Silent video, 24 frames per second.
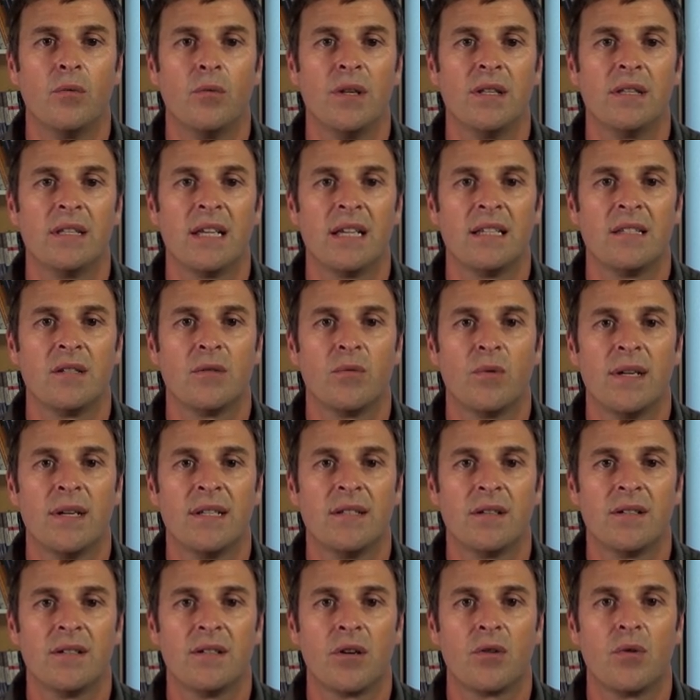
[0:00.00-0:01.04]
We test
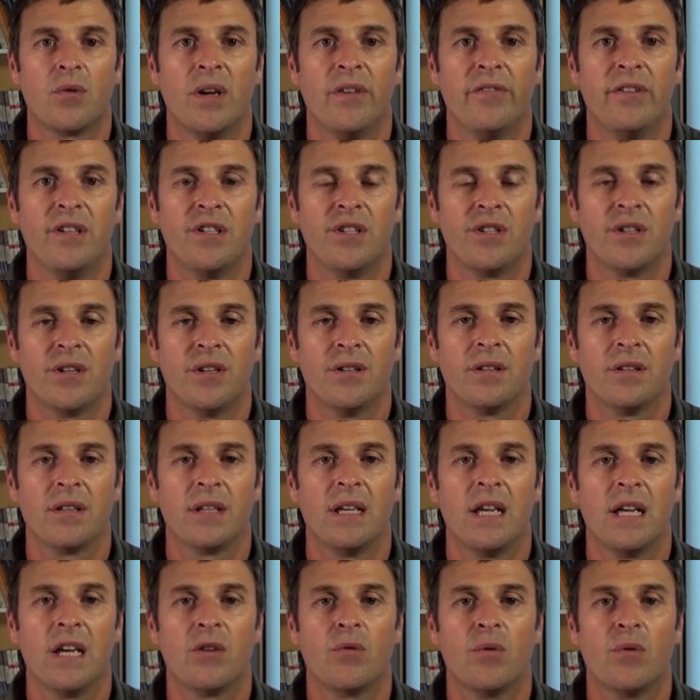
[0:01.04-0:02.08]
whether the
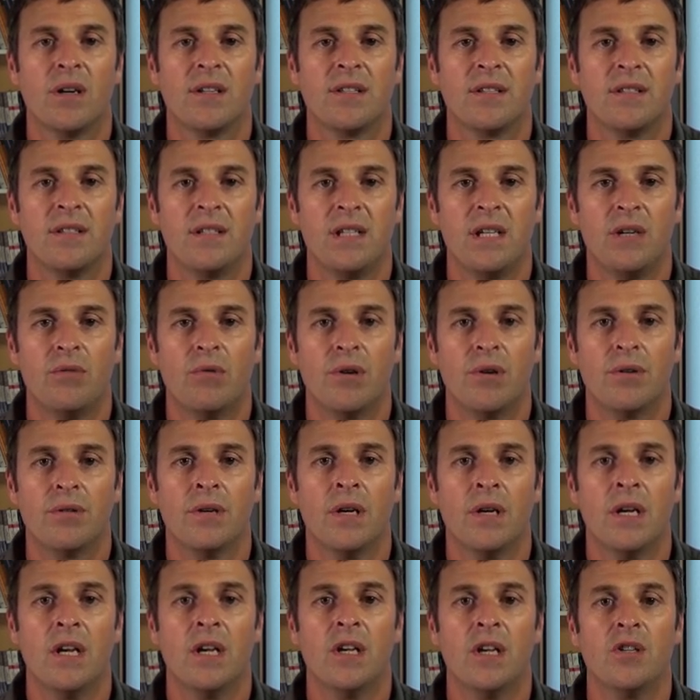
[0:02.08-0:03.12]
coefficient equals 0,